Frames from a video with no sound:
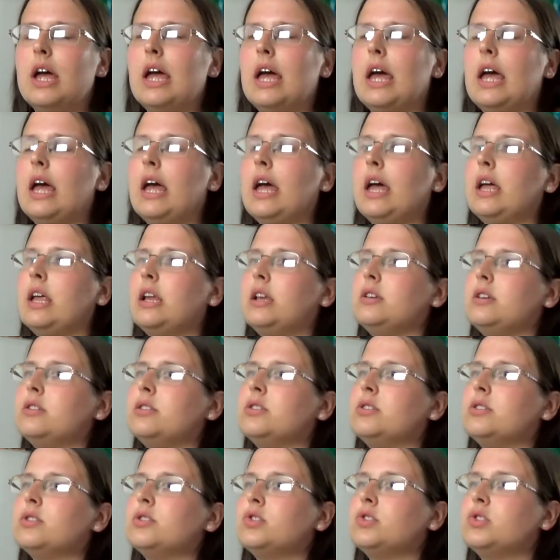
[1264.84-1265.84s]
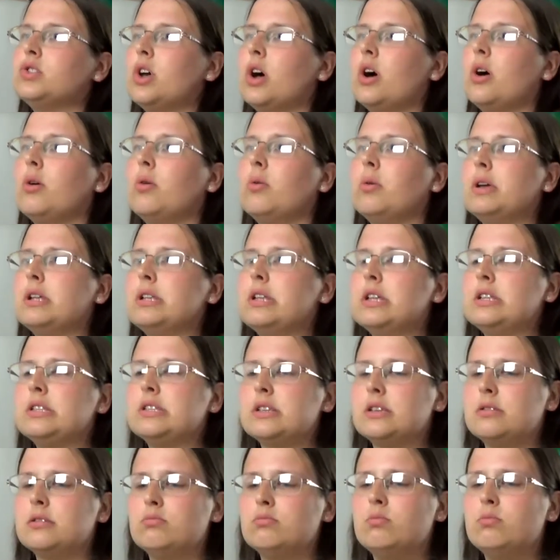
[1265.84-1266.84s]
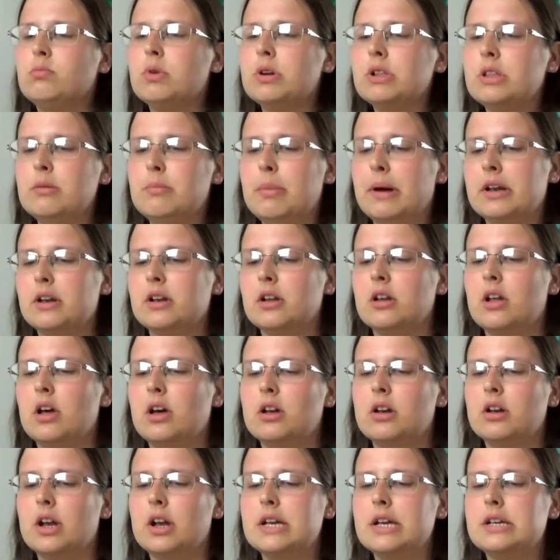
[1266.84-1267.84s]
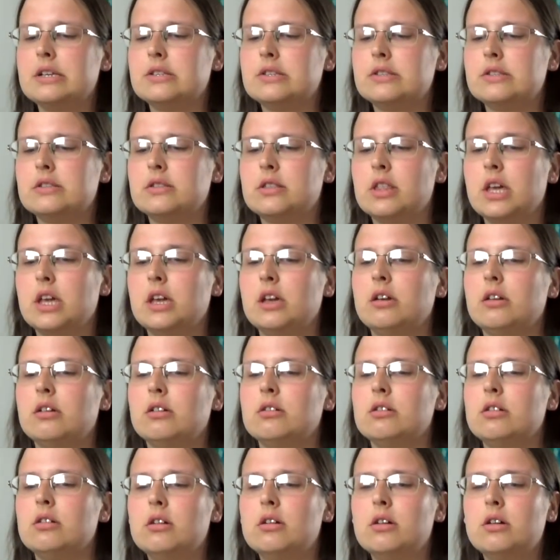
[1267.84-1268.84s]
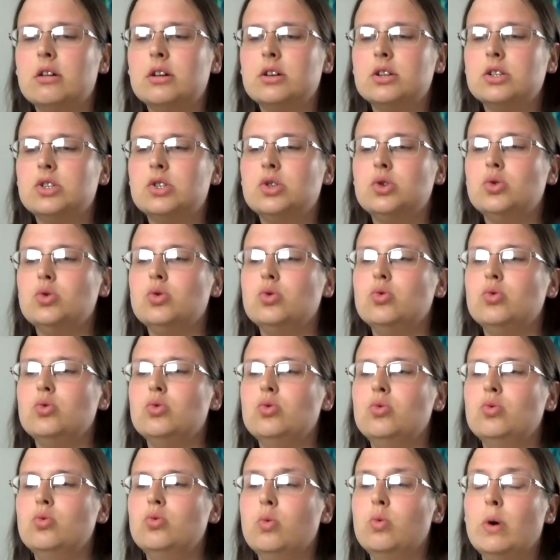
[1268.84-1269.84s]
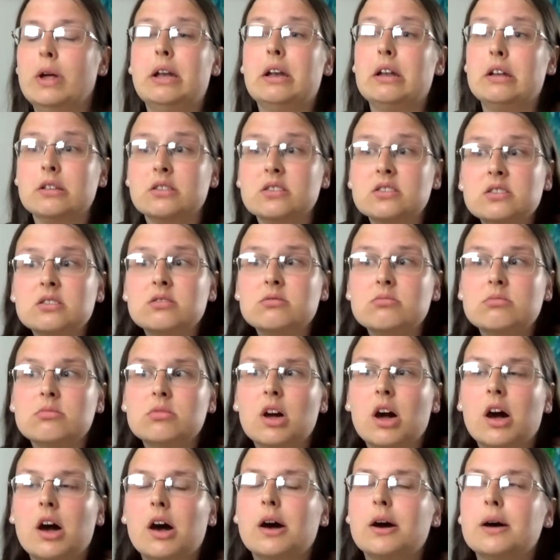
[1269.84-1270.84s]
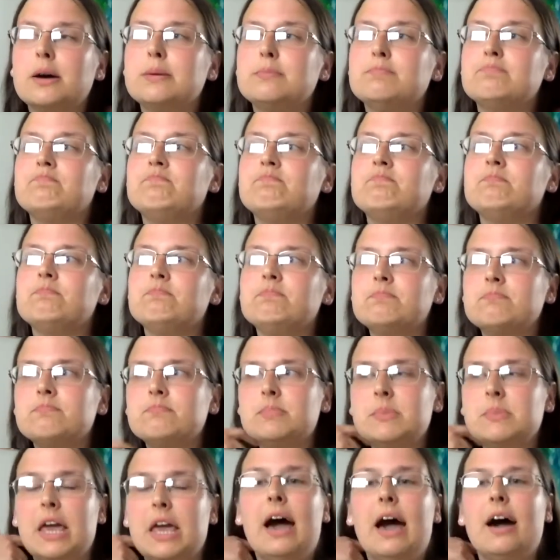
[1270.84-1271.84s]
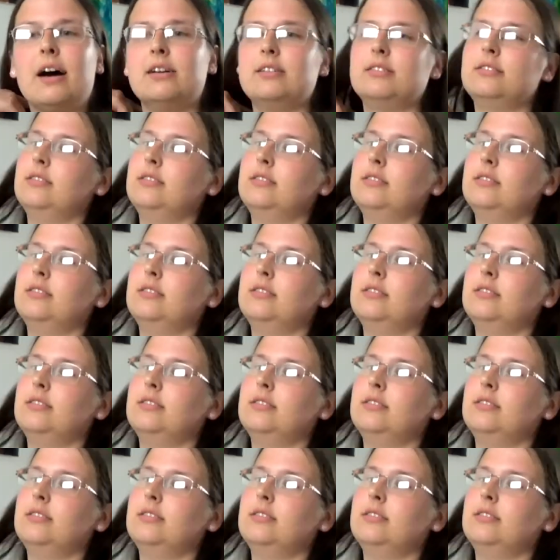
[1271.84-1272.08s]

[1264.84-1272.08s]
and so it, it's really been a, a nice thing to witness um yeah